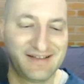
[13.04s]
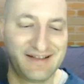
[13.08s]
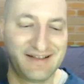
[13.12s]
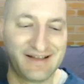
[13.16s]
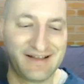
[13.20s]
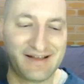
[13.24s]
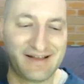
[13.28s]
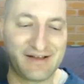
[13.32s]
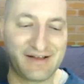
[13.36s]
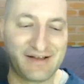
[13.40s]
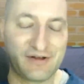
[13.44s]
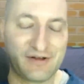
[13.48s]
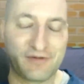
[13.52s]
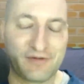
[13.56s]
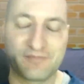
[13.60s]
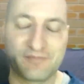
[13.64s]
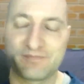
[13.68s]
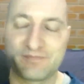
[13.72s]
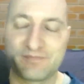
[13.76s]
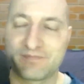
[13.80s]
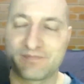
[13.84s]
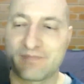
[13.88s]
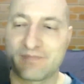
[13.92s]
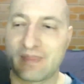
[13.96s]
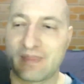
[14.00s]

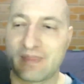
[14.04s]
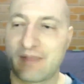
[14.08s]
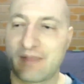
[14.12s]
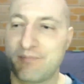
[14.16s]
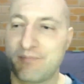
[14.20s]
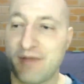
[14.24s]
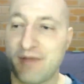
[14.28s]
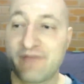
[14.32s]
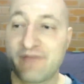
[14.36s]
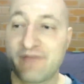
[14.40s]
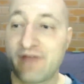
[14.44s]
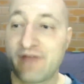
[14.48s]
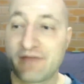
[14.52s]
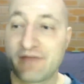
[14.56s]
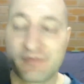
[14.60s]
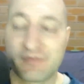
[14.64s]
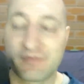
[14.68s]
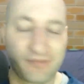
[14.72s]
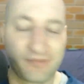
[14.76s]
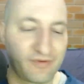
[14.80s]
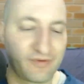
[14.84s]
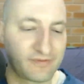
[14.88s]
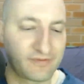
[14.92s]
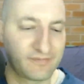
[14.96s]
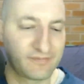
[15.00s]
My favourite
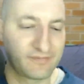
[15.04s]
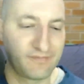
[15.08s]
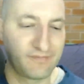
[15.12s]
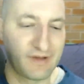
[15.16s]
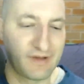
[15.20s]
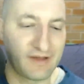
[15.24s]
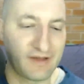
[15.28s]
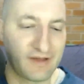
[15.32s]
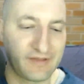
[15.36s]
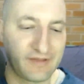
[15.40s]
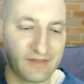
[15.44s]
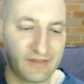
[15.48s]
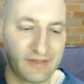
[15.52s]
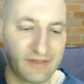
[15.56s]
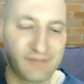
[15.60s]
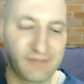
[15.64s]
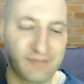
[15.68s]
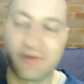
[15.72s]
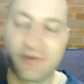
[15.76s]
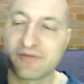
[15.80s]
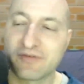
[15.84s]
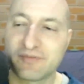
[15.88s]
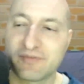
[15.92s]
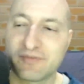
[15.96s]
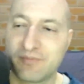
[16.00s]
book, I think the
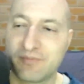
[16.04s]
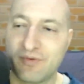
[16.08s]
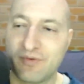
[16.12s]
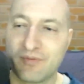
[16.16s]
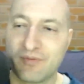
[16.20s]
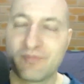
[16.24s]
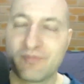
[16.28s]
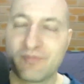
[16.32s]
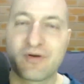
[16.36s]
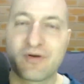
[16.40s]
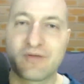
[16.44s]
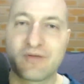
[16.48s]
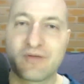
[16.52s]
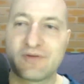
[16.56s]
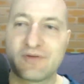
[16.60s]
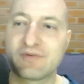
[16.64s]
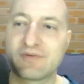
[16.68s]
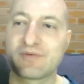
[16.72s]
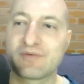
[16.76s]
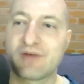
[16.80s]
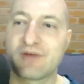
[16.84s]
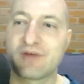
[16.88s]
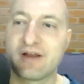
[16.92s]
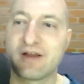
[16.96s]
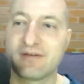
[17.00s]
most important book I've
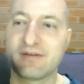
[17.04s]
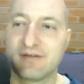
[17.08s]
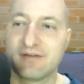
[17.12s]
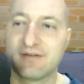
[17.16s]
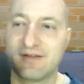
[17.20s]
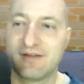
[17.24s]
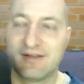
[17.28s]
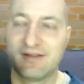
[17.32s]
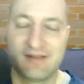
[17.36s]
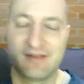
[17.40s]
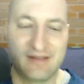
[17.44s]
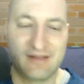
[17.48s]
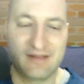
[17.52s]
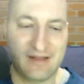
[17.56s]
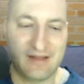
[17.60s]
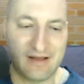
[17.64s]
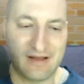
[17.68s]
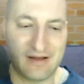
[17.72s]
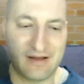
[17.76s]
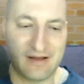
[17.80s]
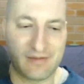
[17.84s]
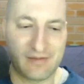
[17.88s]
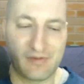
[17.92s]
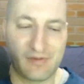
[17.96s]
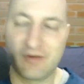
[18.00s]
ever read
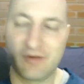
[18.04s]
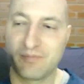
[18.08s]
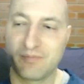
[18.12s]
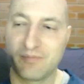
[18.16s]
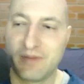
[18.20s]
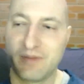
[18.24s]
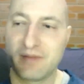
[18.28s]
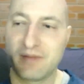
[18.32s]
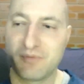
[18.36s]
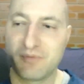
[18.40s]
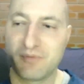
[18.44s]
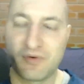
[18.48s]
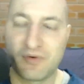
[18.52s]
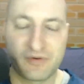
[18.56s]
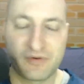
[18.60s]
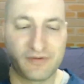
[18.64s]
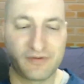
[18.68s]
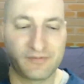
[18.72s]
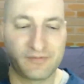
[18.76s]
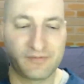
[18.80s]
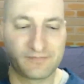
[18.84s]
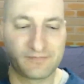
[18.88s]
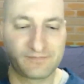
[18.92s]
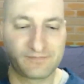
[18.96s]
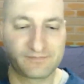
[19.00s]
on being
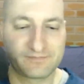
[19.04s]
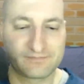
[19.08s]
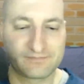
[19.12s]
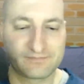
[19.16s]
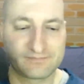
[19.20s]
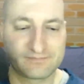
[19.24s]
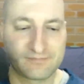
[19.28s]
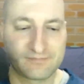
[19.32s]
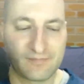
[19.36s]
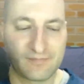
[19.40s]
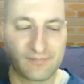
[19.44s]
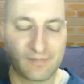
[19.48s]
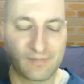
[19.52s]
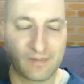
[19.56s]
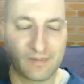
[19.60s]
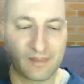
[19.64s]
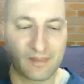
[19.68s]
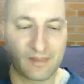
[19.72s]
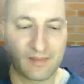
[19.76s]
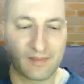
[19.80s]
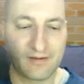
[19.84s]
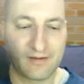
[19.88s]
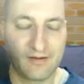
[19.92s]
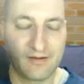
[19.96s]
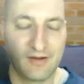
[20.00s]
mortal.
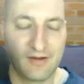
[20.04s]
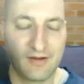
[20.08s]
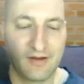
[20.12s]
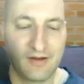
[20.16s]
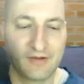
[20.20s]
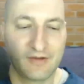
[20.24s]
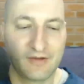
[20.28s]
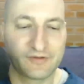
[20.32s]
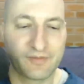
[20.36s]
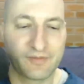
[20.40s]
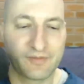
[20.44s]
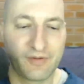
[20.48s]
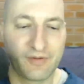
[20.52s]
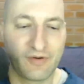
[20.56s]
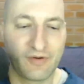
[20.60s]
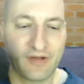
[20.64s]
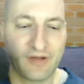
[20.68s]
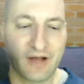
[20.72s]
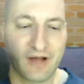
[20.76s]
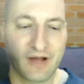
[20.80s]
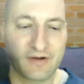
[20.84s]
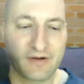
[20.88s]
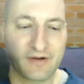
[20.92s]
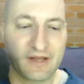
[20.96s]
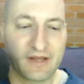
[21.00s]
So Paul
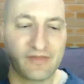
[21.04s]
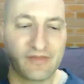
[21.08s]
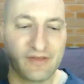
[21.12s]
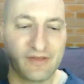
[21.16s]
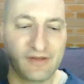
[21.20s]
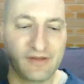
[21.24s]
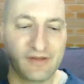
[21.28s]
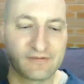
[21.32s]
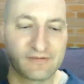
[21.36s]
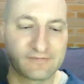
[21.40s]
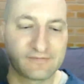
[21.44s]
Kalanithi,